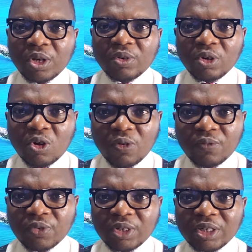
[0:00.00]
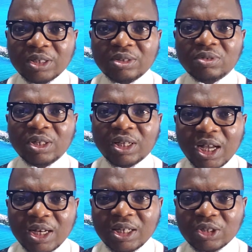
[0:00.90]
recovery is
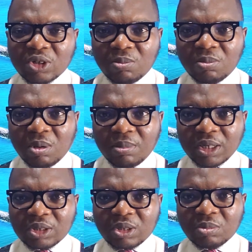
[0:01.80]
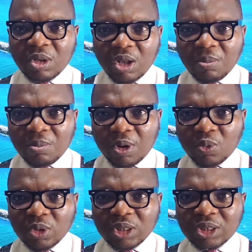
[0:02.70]
regaining some momentum, but
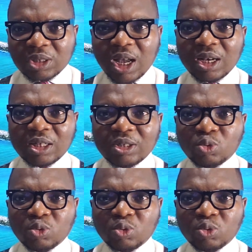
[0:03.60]
with the struggling